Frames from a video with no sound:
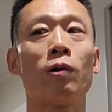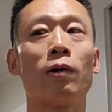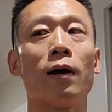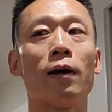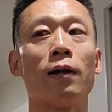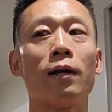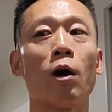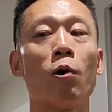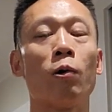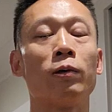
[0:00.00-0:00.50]

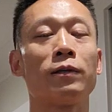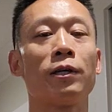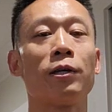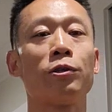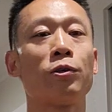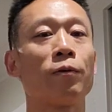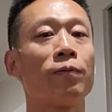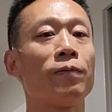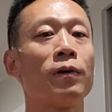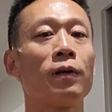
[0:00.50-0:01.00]
and I was
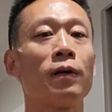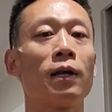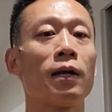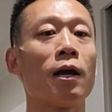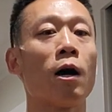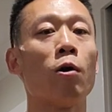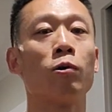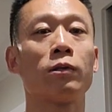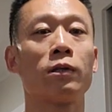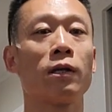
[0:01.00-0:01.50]
introverted.
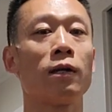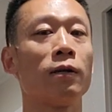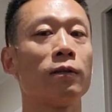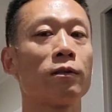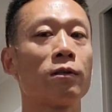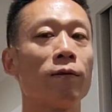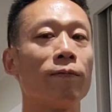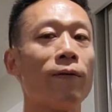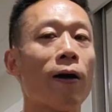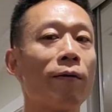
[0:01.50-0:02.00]
I was in the
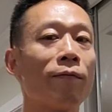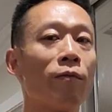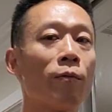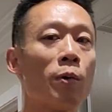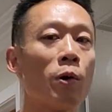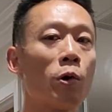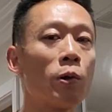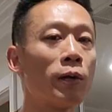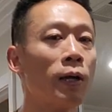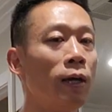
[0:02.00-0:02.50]
survival
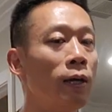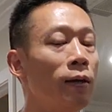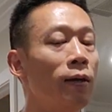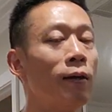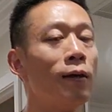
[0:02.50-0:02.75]
mode.